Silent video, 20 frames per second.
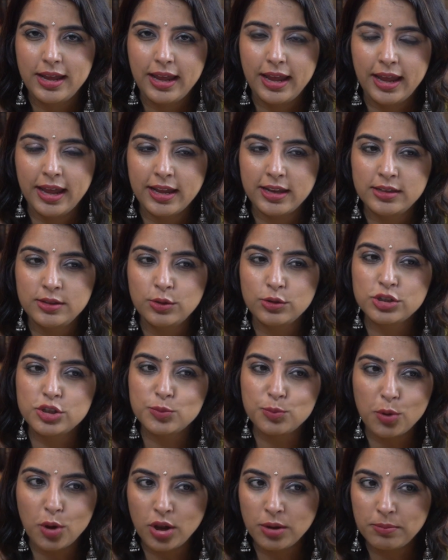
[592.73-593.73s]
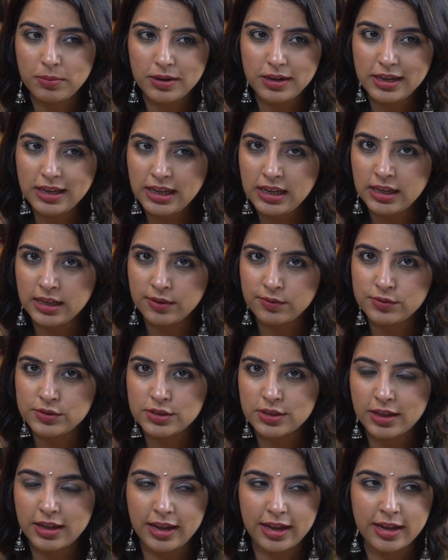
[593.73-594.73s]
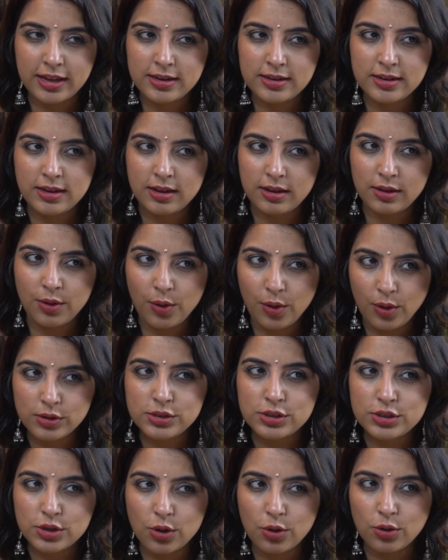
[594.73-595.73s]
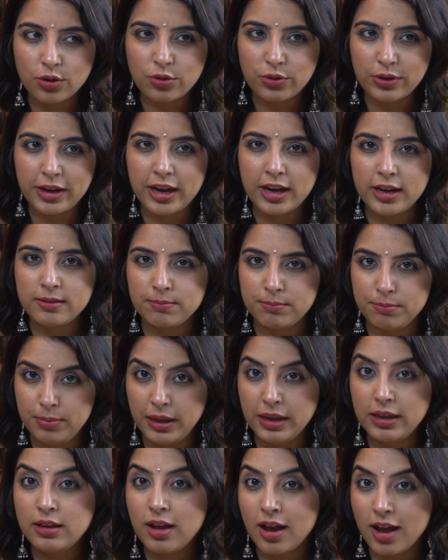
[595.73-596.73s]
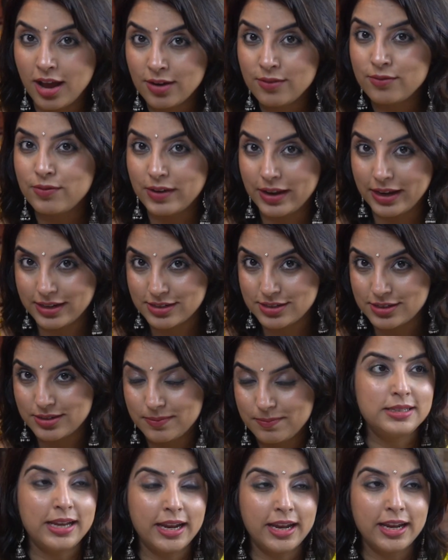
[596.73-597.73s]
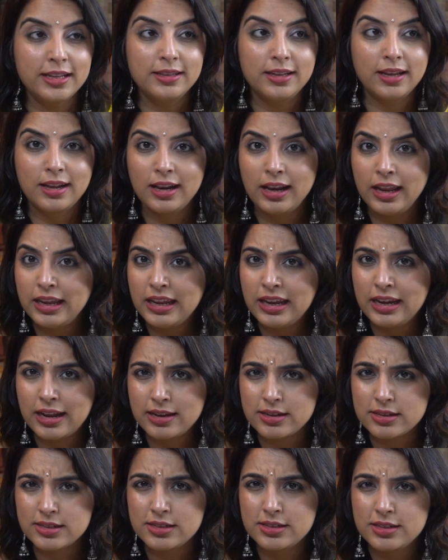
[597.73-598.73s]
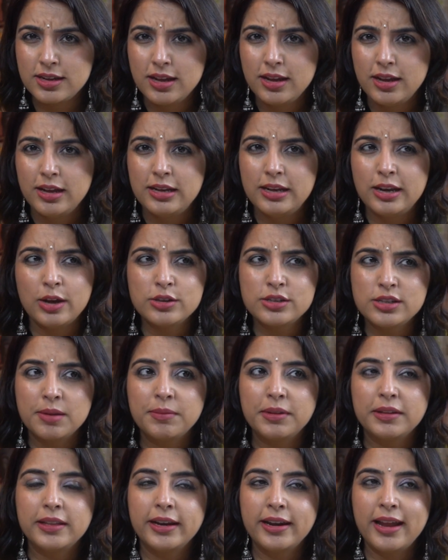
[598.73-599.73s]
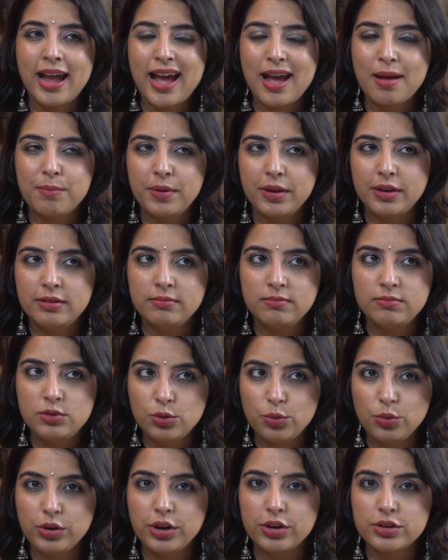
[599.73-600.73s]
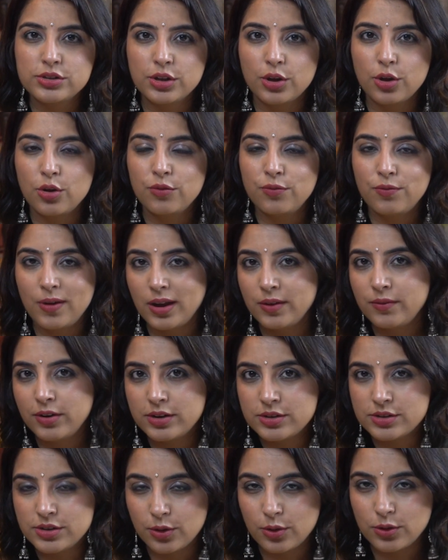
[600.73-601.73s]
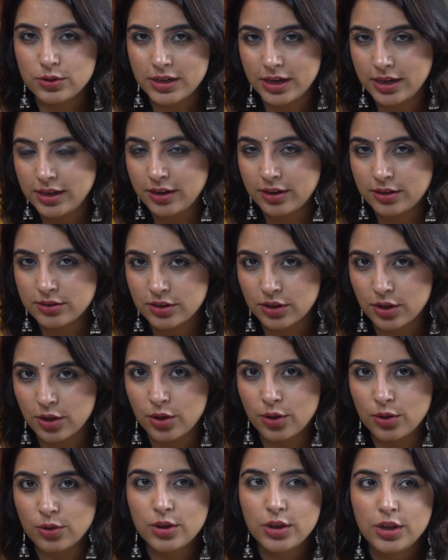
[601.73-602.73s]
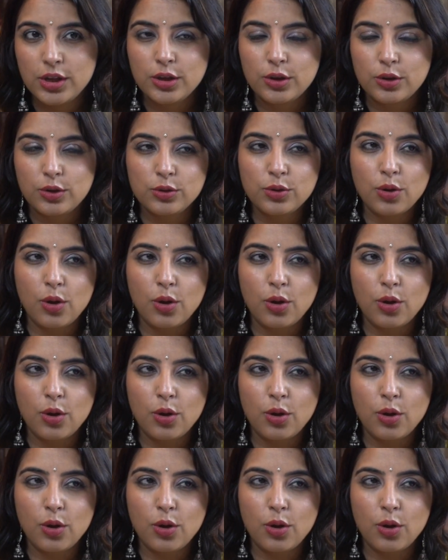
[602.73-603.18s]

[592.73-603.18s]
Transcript: And those small beliefs can also create big conflicts. Second, the clinginess. Now, something that happened 2 years ago, 5 years ago, 10 years ago could